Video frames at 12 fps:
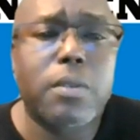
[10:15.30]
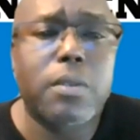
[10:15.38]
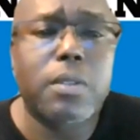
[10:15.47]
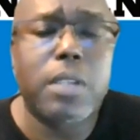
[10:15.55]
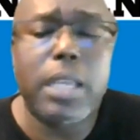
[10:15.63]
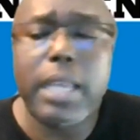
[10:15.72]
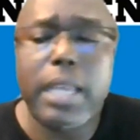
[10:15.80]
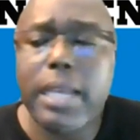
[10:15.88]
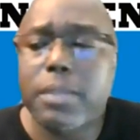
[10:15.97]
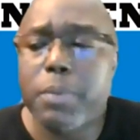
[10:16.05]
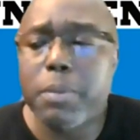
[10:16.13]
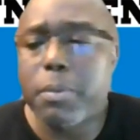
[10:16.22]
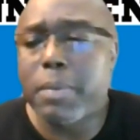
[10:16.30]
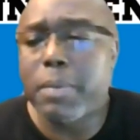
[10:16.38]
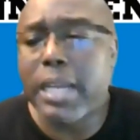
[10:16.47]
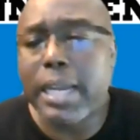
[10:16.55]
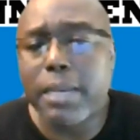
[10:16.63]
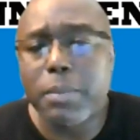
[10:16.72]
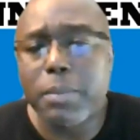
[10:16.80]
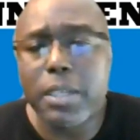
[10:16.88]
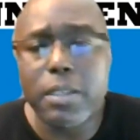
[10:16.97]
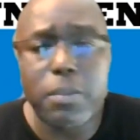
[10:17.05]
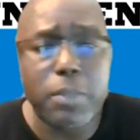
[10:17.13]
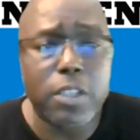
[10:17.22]
he has people behind him in
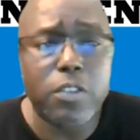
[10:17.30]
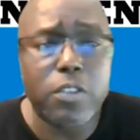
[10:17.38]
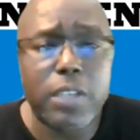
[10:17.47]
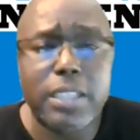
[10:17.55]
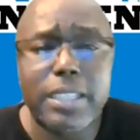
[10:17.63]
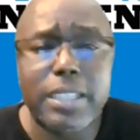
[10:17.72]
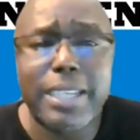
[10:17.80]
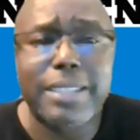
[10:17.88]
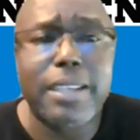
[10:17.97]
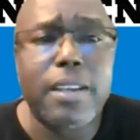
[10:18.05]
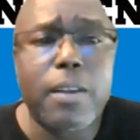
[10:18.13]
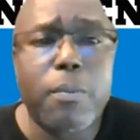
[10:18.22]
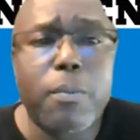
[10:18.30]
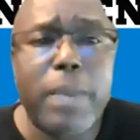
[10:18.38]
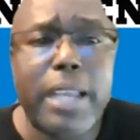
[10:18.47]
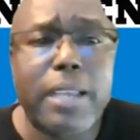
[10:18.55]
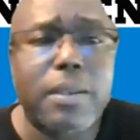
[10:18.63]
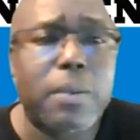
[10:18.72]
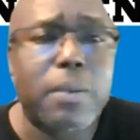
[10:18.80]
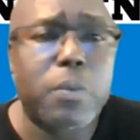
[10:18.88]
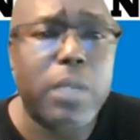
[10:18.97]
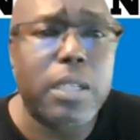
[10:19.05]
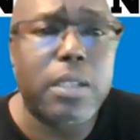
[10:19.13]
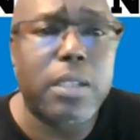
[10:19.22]
this administration that's backing him
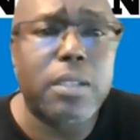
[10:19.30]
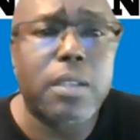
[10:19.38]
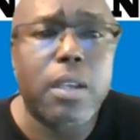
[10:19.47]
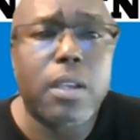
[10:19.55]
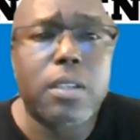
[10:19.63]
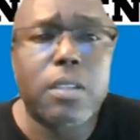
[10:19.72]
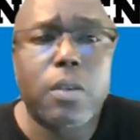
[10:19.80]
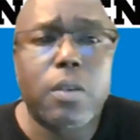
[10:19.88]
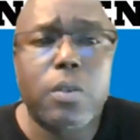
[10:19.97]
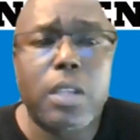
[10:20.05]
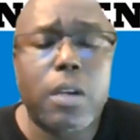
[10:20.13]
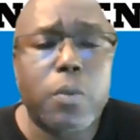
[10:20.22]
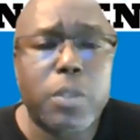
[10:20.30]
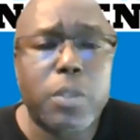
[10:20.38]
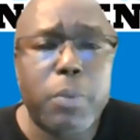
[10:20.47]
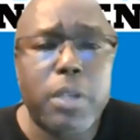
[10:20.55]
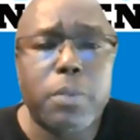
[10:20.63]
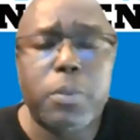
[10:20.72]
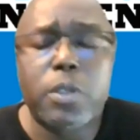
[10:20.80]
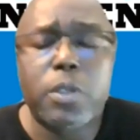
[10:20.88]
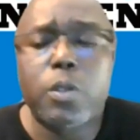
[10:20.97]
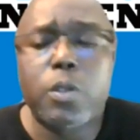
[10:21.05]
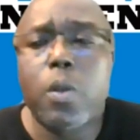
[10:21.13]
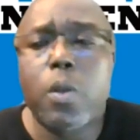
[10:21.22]
with this, so they're responsible
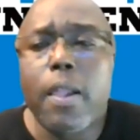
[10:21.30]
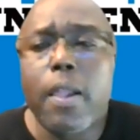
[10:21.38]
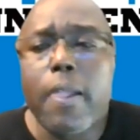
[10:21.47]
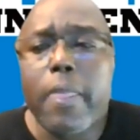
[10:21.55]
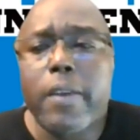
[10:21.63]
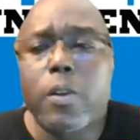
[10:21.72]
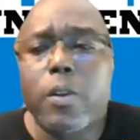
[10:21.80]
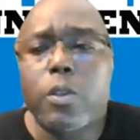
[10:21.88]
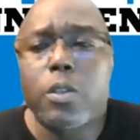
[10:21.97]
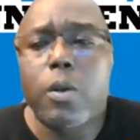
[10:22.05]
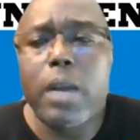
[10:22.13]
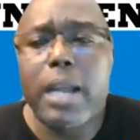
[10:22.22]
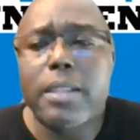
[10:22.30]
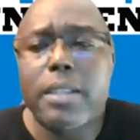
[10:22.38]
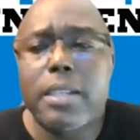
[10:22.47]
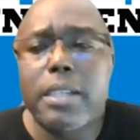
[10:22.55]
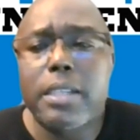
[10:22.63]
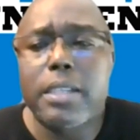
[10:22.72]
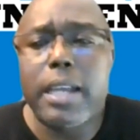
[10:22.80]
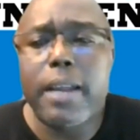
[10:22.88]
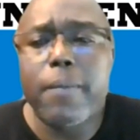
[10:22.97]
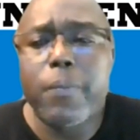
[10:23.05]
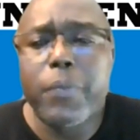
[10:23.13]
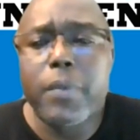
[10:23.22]
too. So I think that
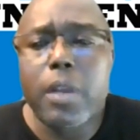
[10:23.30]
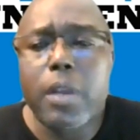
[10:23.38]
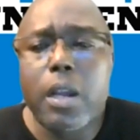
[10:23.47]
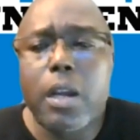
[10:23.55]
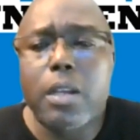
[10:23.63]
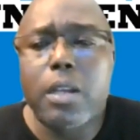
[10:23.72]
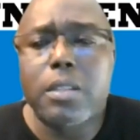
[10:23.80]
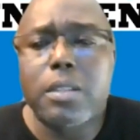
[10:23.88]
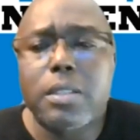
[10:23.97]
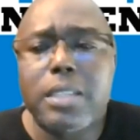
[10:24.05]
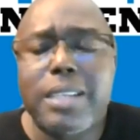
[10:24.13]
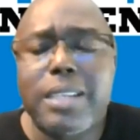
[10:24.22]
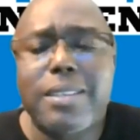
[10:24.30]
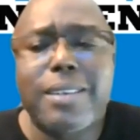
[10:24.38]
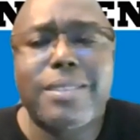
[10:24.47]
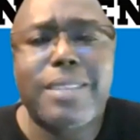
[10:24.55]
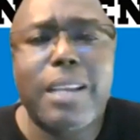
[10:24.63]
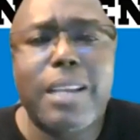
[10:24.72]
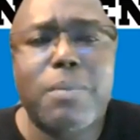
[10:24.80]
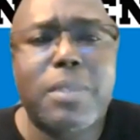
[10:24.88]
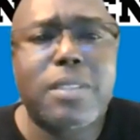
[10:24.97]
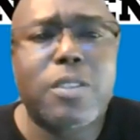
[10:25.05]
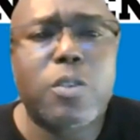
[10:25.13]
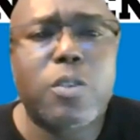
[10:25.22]
these are
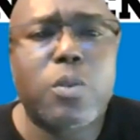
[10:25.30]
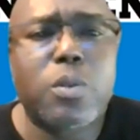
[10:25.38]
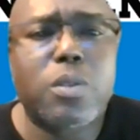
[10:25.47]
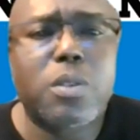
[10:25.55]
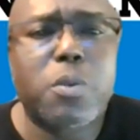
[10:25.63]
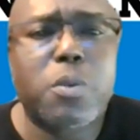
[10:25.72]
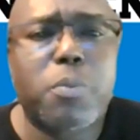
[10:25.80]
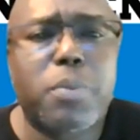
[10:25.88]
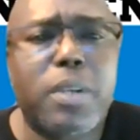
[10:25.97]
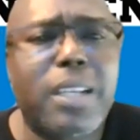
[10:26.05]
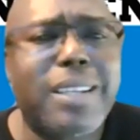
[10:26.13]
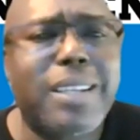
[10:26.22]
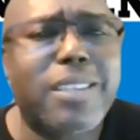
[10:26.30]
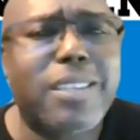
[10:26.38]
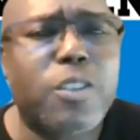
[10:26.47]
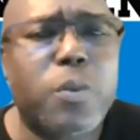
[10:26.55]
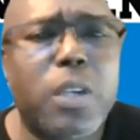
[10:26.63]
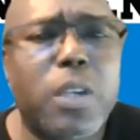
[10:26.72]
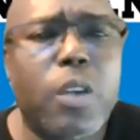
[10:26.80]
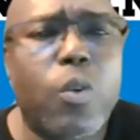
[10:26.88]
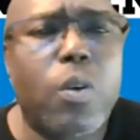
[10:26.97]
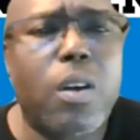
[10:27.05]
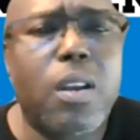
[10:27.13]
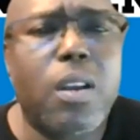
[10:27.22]
statements to put in history
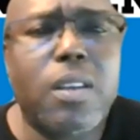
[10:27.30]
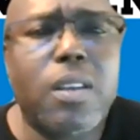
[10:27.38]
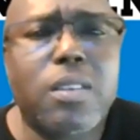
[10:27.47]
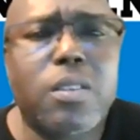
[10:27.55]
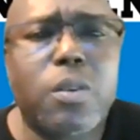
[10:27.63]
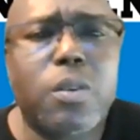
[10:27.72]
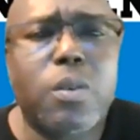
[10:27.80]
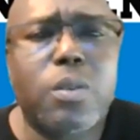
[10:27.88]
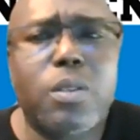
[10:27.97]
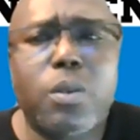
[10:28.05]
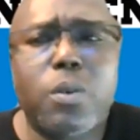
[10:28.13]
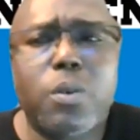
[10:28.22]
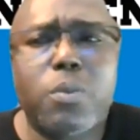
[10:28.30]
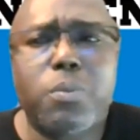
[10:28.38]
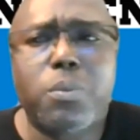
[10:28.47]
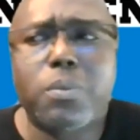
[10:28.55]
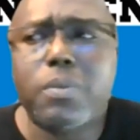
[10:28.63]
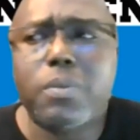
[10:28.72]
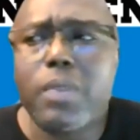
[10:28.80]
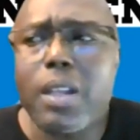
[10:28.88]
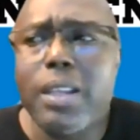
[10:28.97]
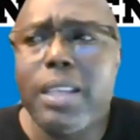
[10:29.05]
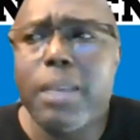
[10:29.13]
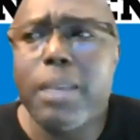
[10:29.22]
or to
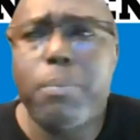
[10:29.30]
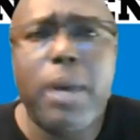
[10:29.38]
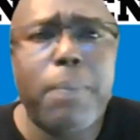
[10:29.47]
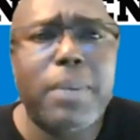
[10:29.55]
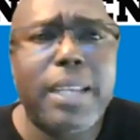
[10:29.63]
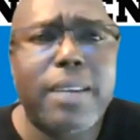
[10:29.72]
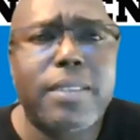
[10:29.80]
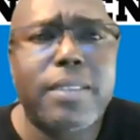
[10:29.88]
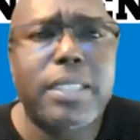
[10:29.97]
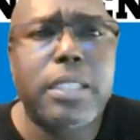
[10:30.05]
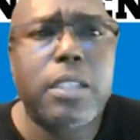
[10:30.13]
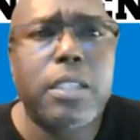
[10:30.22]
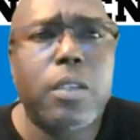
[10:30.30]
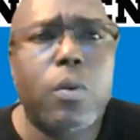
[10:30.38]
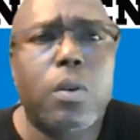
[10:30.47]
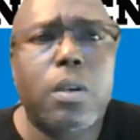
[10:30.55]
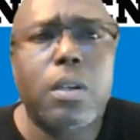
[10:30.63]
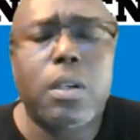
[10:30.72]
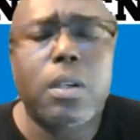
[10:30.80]
get popularity or